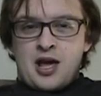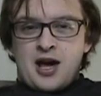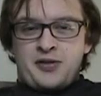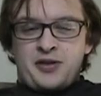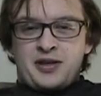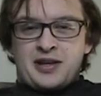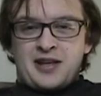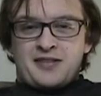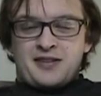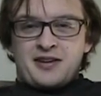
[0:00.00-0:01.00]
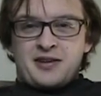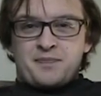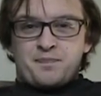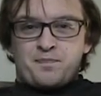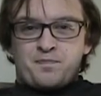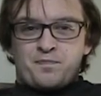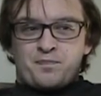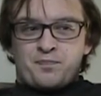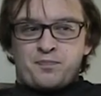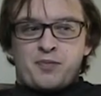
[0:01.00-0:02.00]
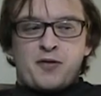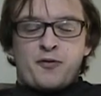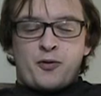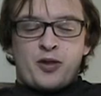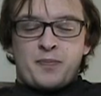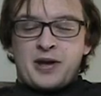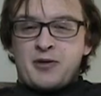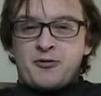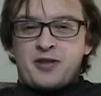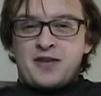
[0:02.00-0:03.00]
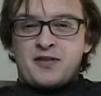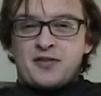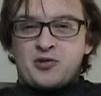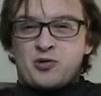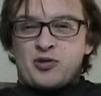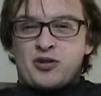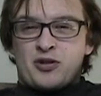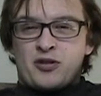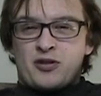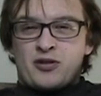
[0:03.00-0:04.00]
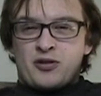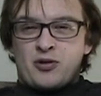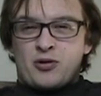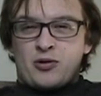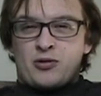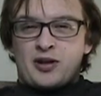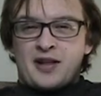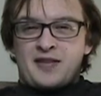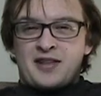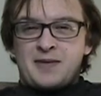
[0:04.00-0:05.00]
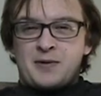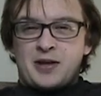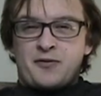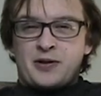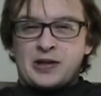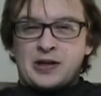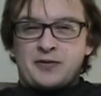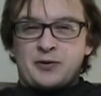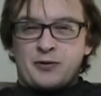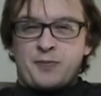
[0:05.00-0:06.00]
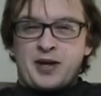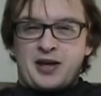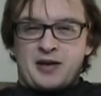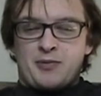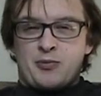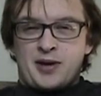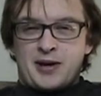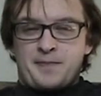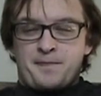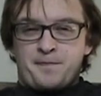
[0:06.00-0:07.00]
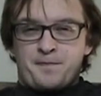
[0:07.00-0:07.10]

I think last night, before the Penguins even scored their third goal, it seemed like Philadelphia was picking up momentum.